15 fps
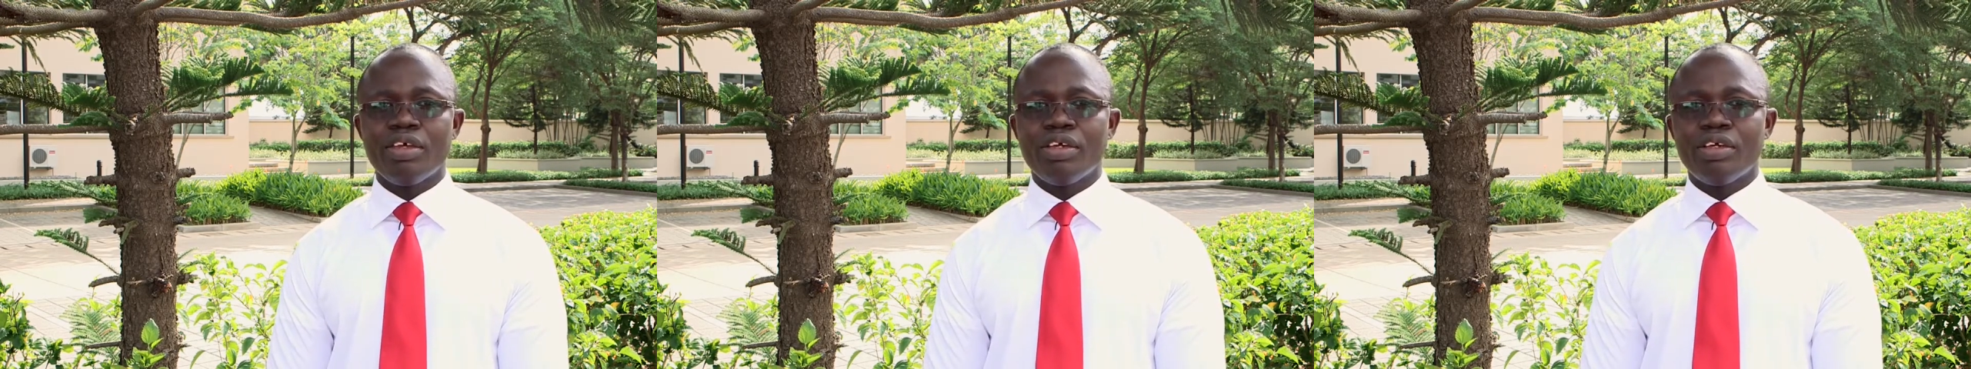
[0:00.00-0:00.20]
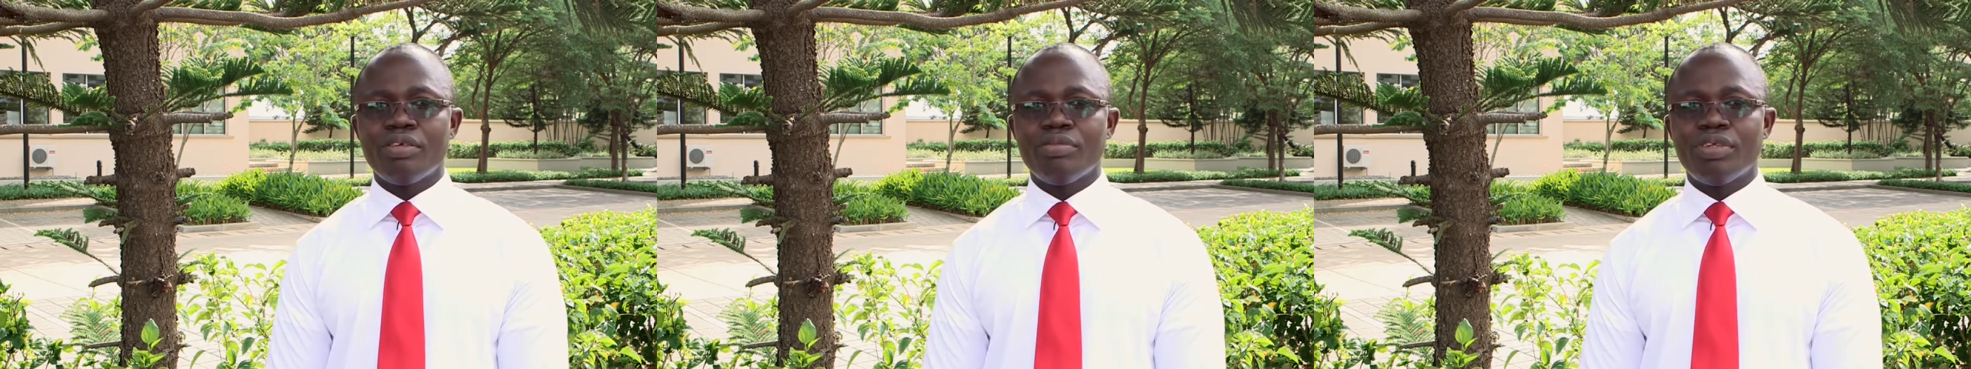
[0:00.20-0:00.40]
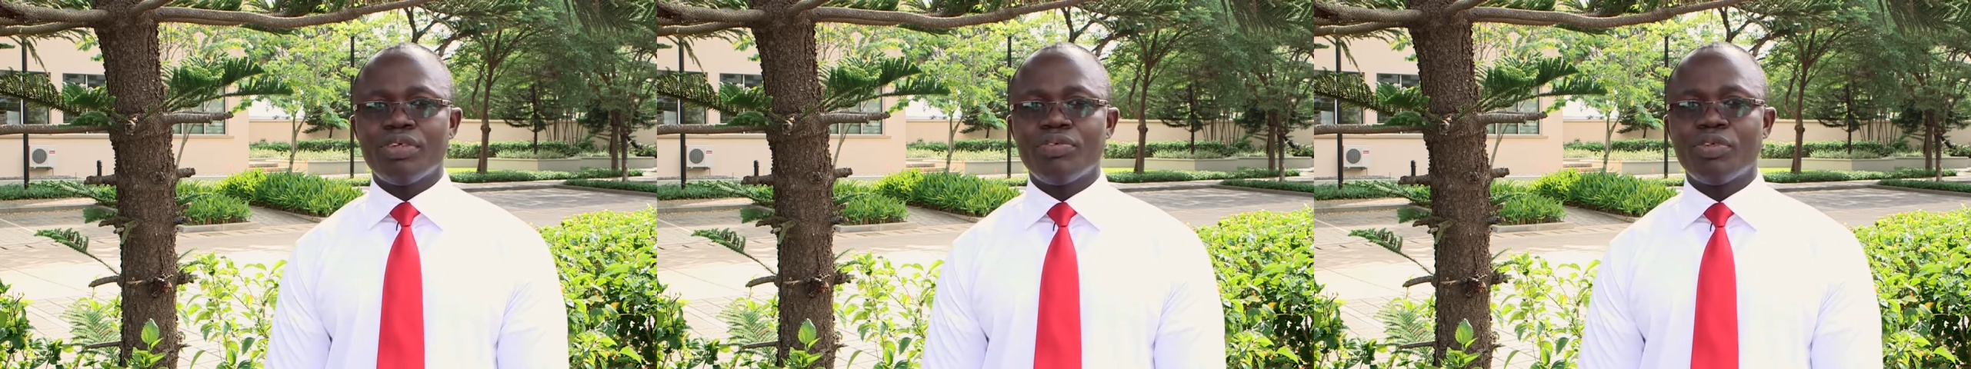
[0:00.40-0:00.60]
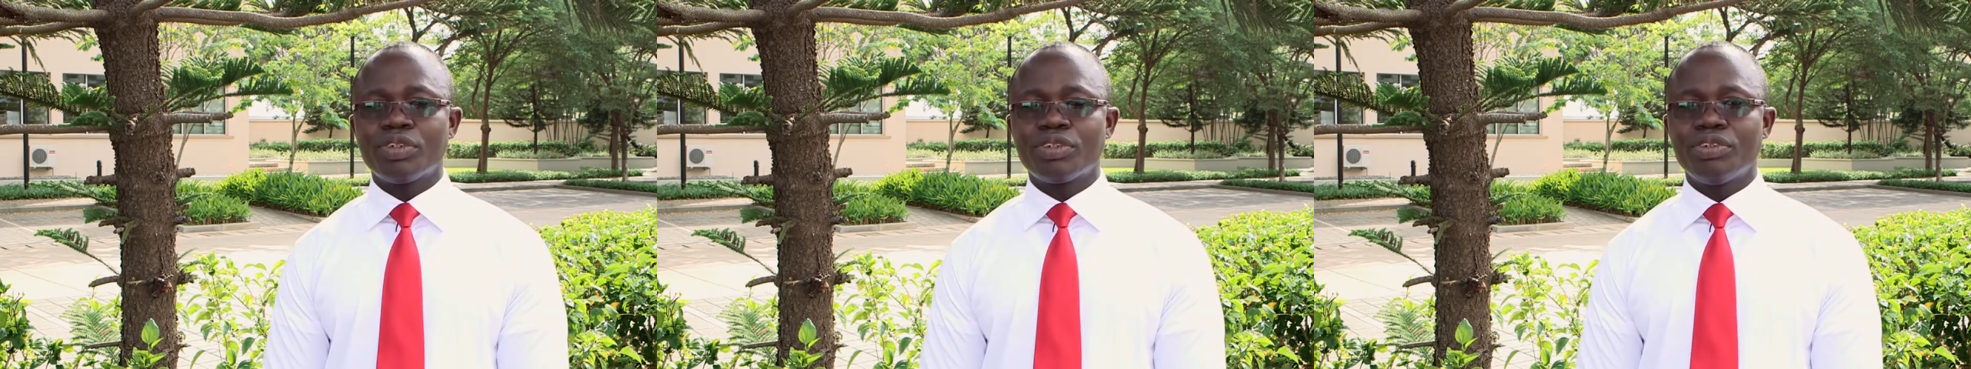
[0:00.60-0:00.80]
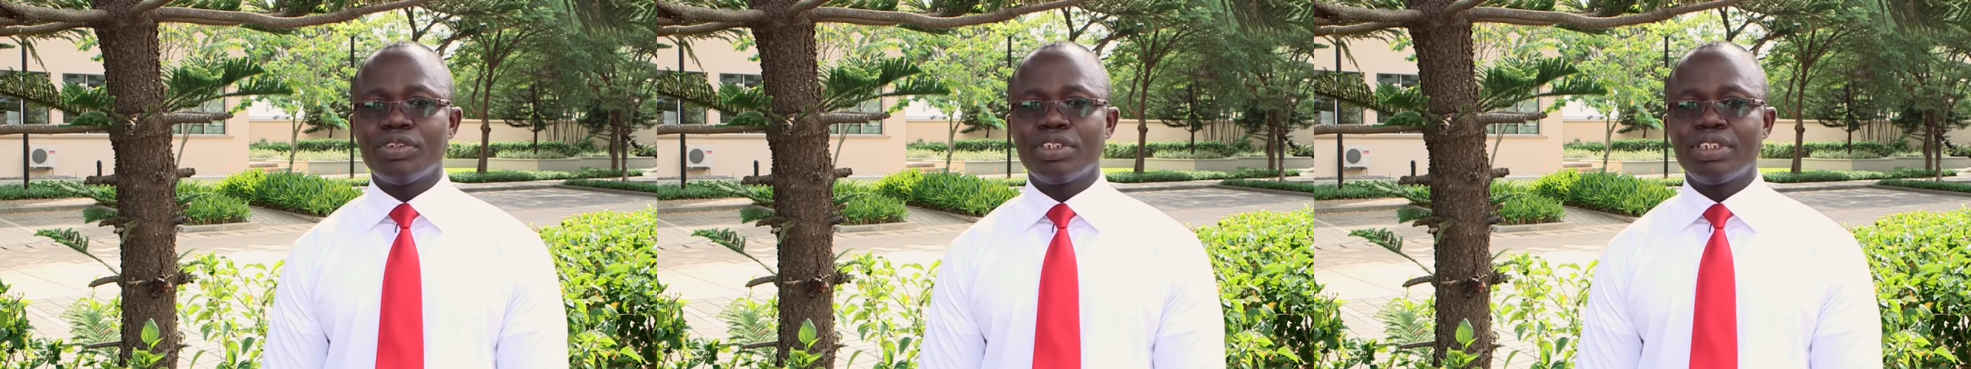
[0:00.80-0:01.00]
But
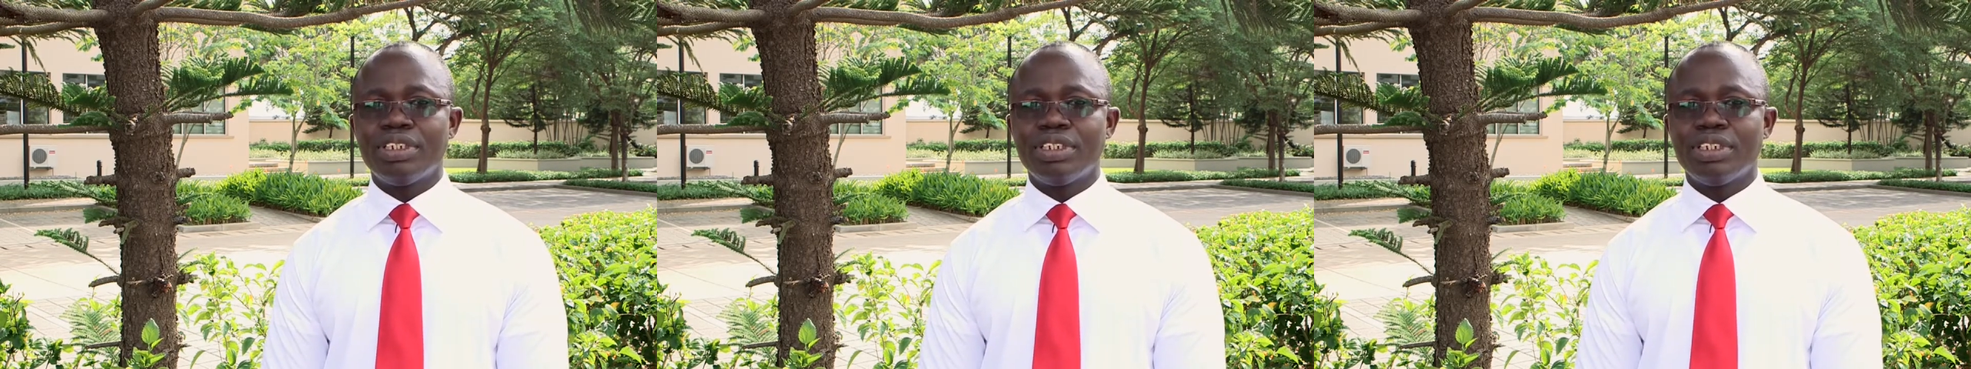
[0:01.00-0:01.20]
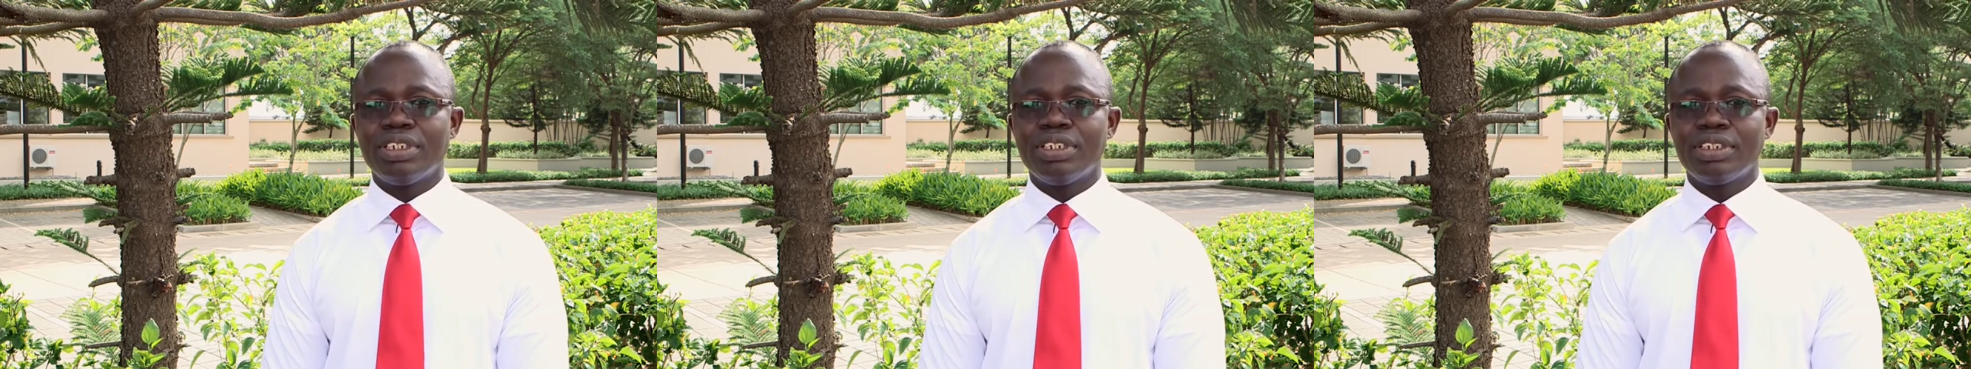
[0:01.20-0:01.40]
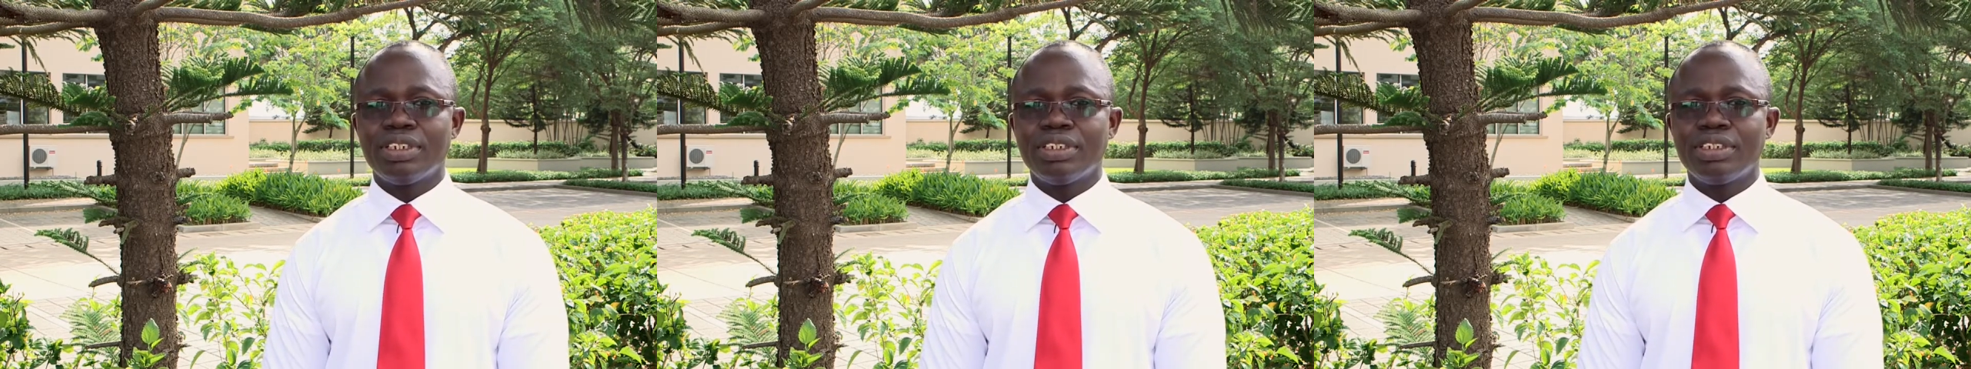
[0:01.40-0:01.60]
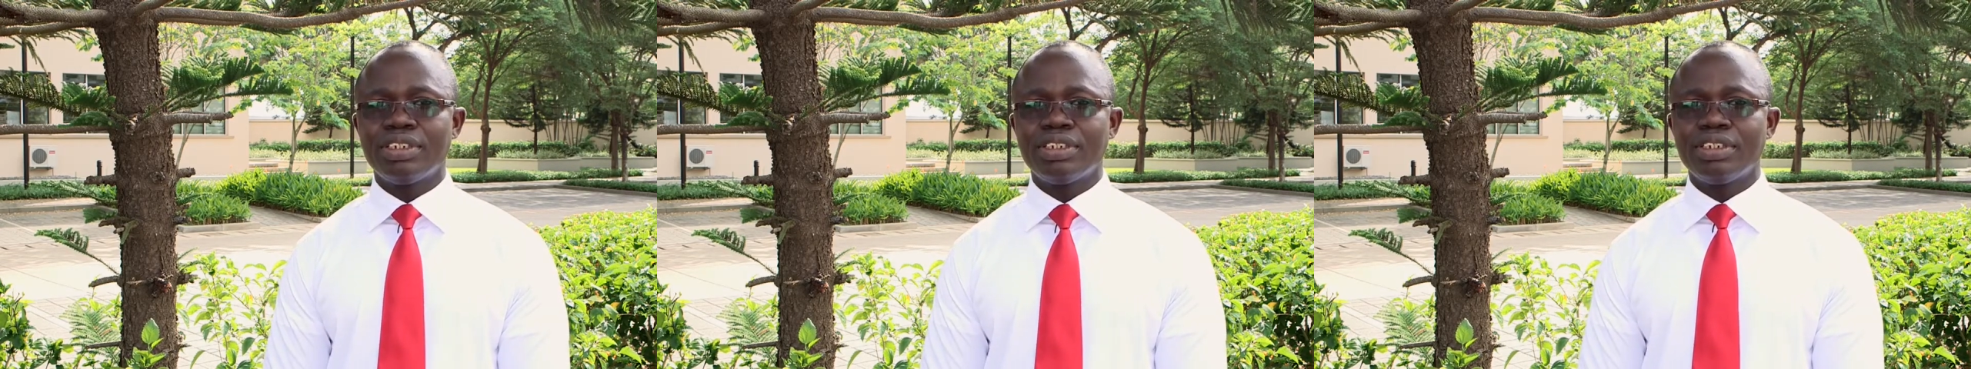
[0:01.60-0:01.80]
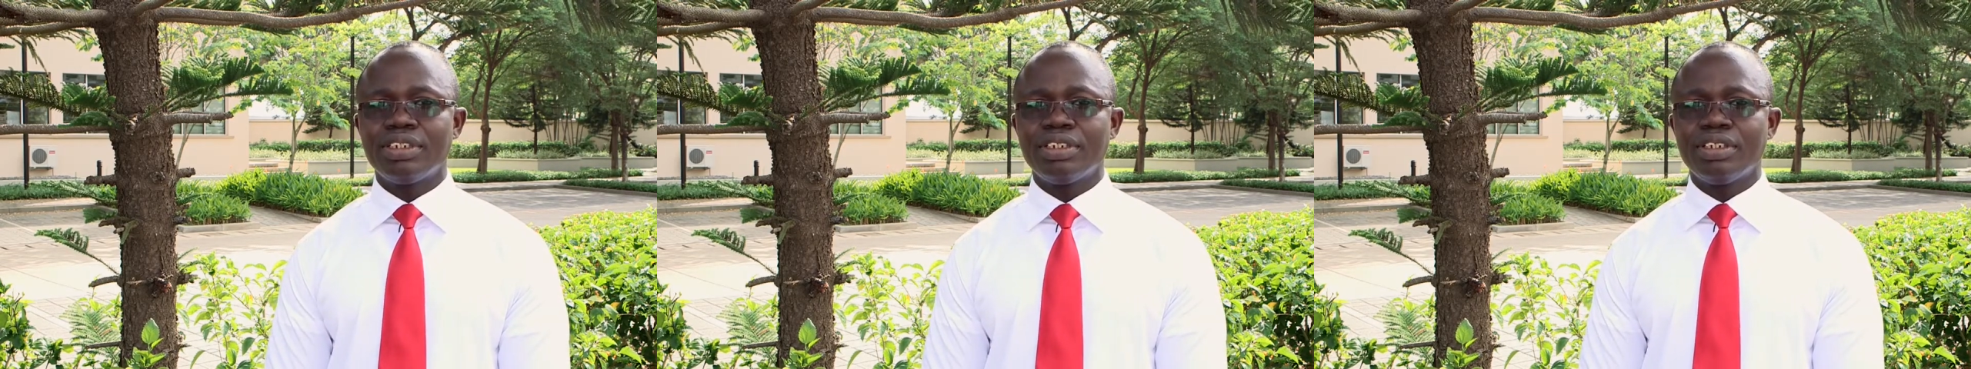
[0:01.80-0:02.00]
fortunately,
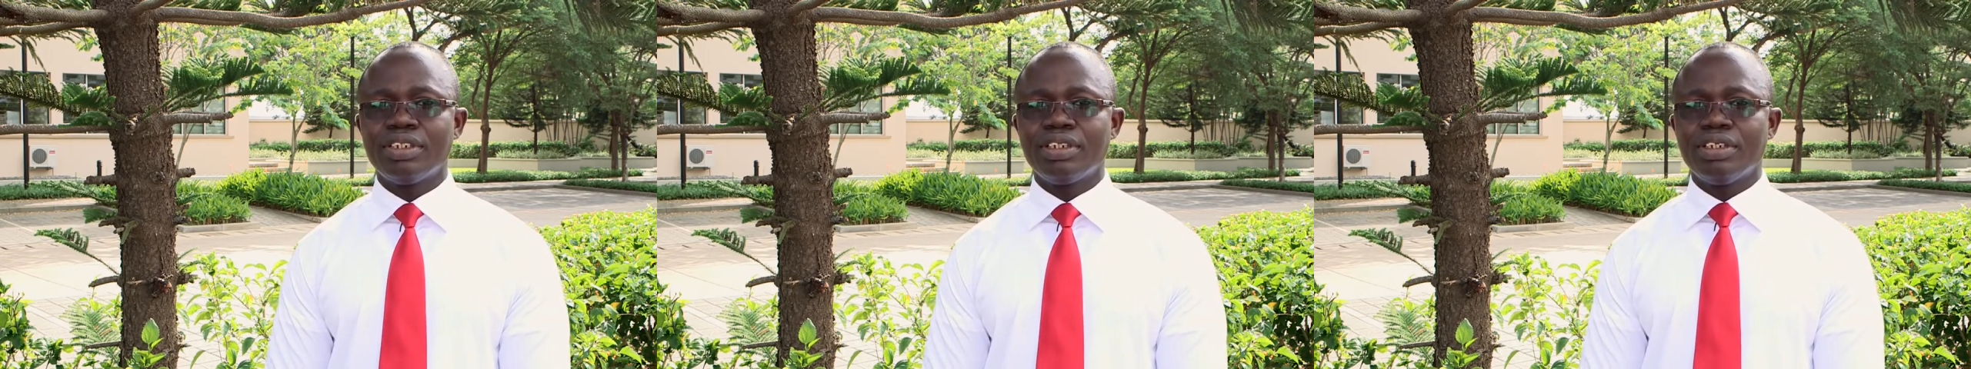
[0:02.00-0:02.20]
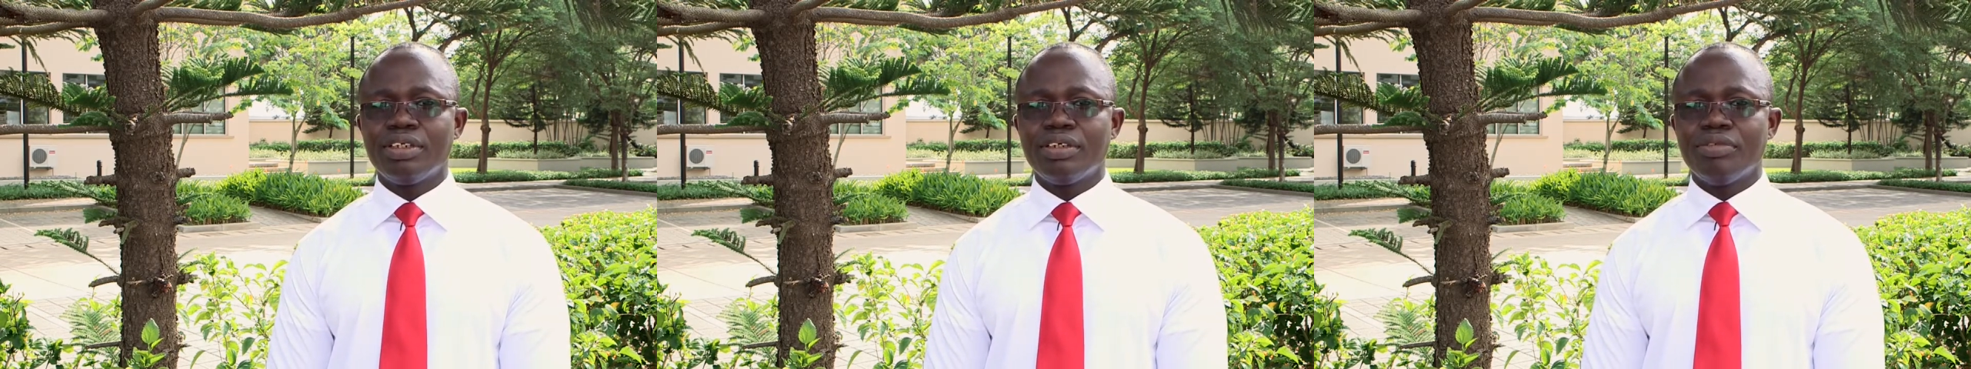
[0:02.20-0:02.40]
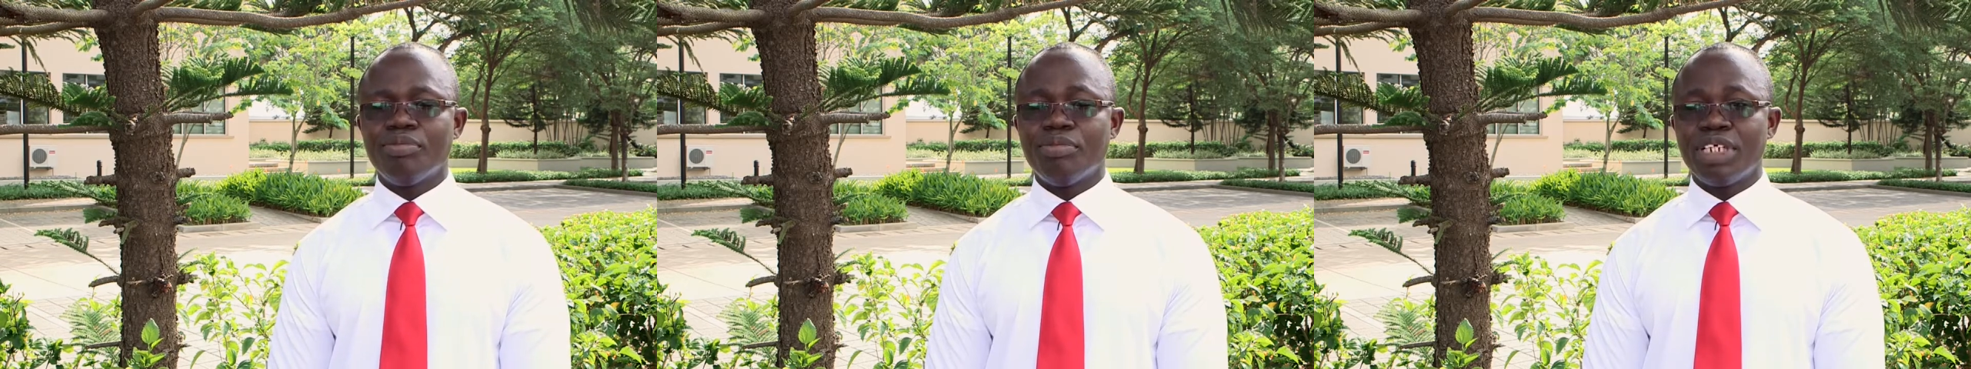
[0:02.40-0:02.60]
my